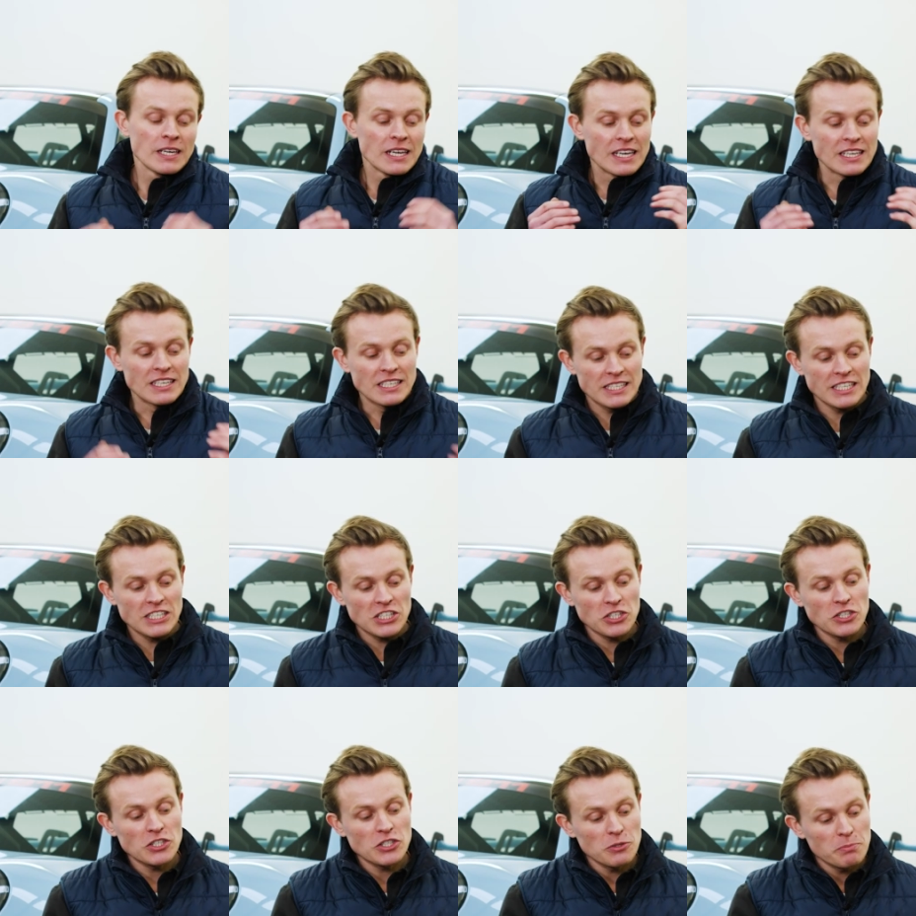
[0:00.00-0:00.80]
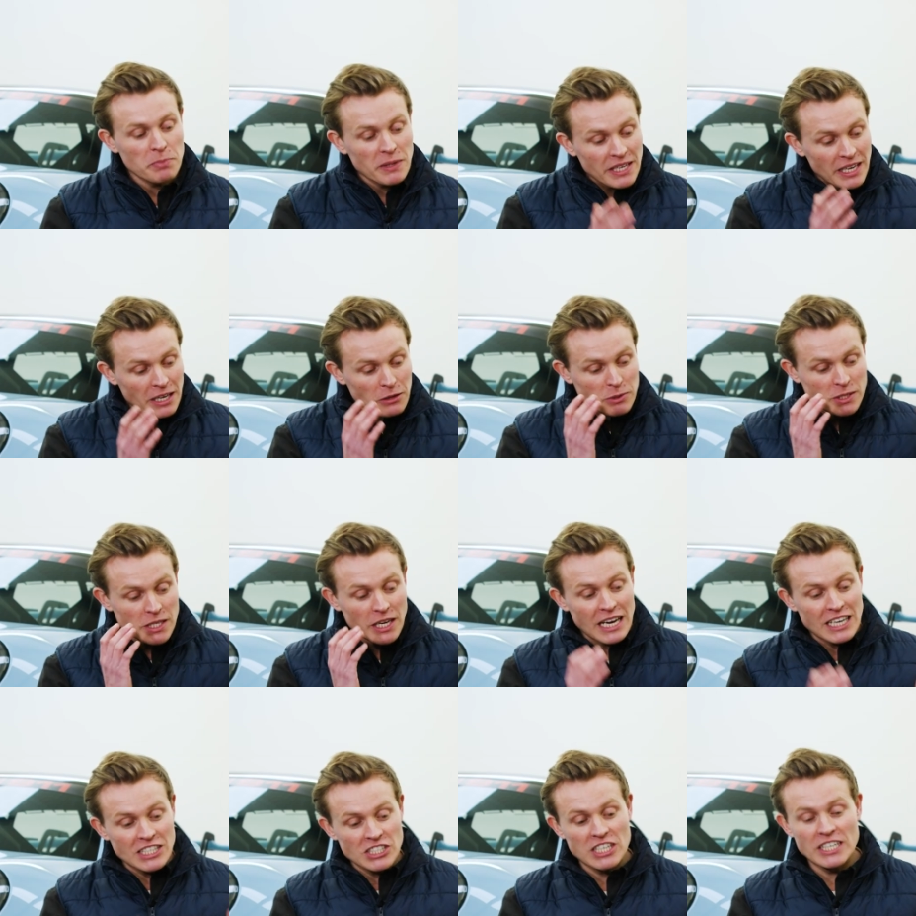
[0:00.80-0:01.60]
In addition to being able to
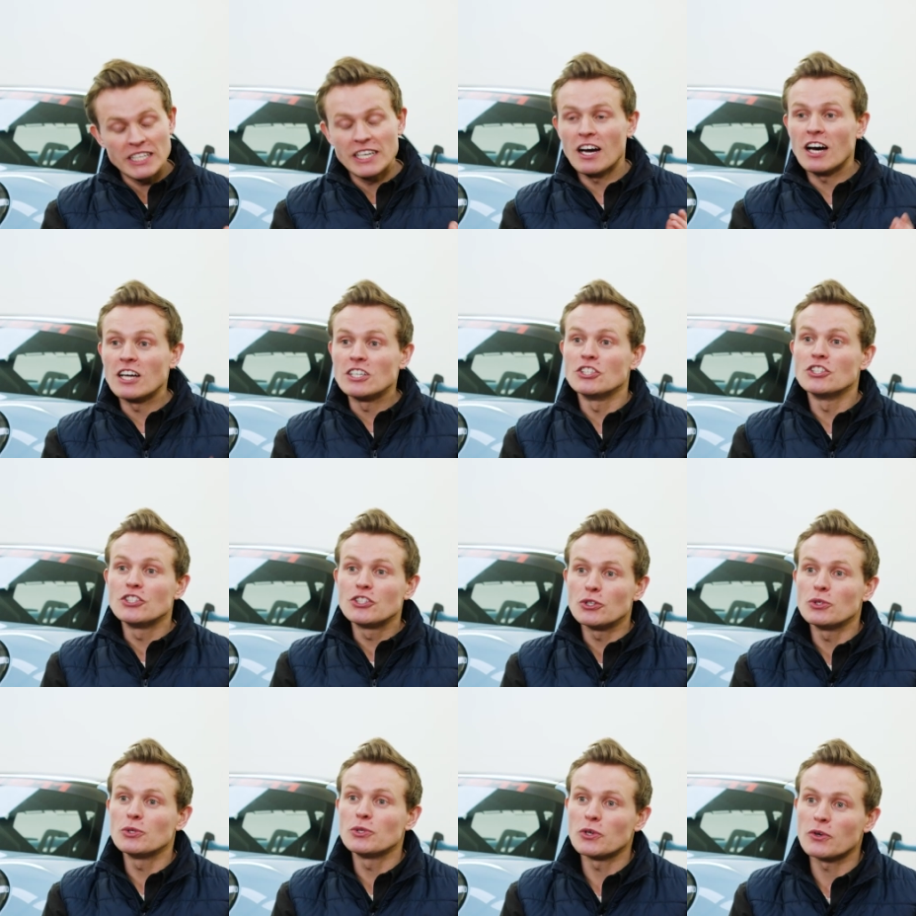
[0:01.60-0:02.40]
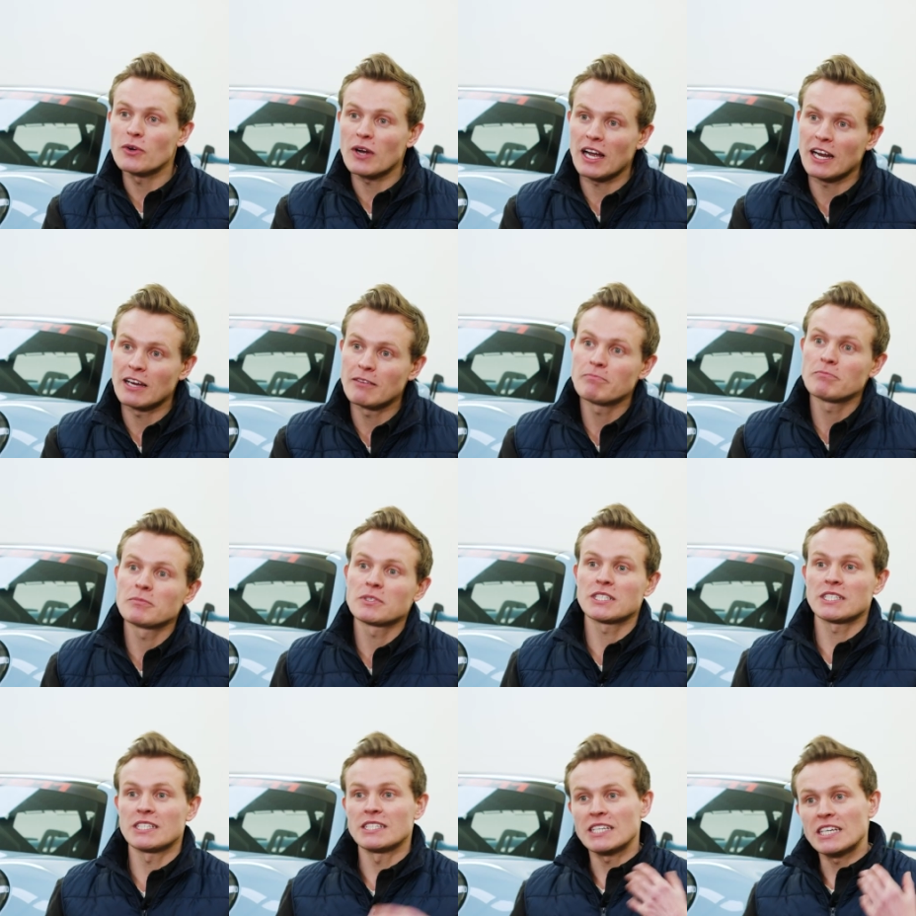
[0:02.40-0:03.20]
actually undo your
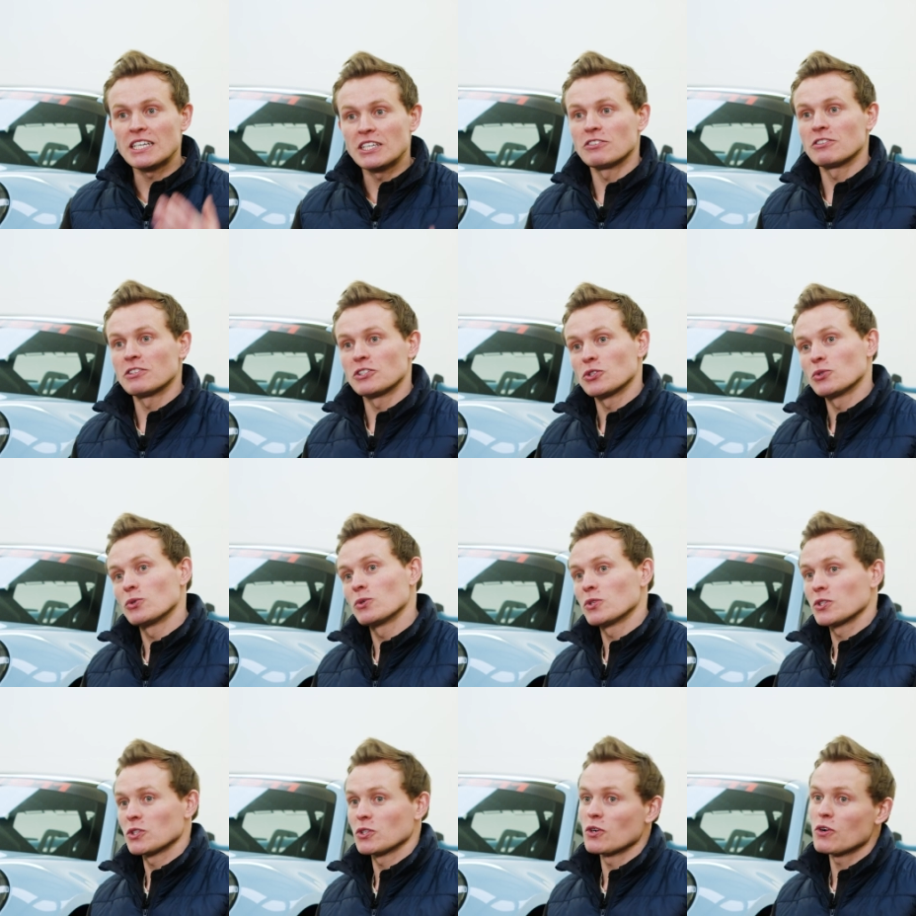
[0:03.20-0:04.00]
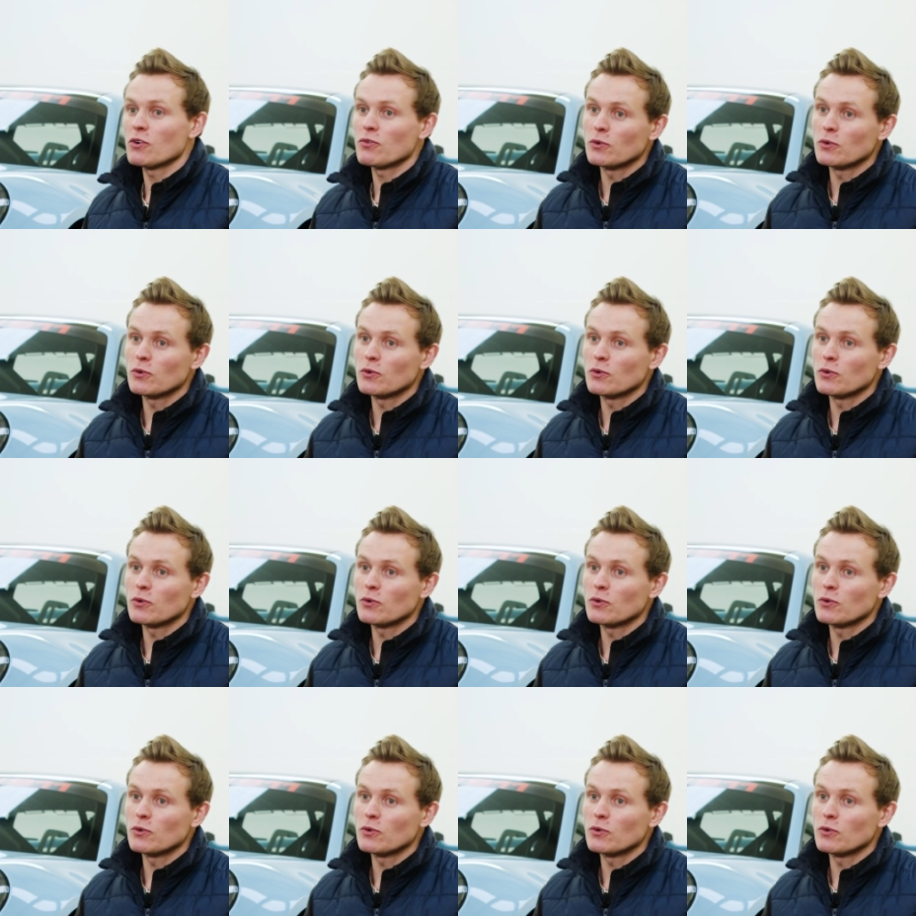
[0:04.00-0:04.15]
clamps to take your exhaust off